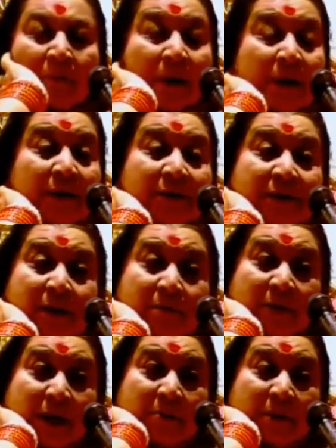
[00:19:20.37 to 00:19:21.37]
At the
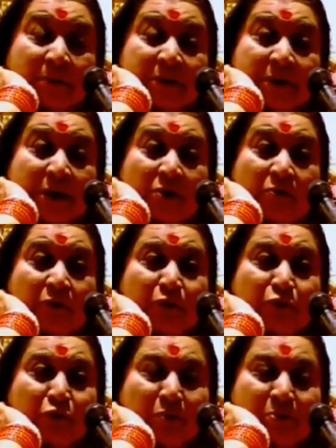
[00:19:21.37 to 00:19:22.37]
same time, I must tell you, we
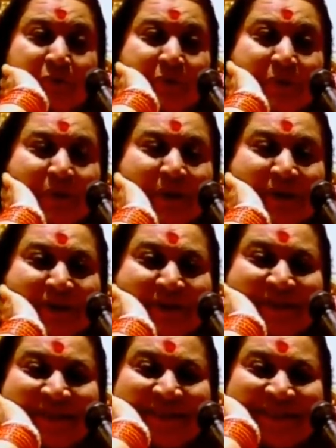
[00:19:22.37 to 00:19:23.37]
should not be
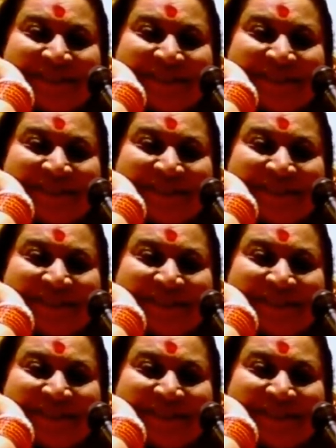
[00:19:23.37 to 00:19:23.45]
frivolous.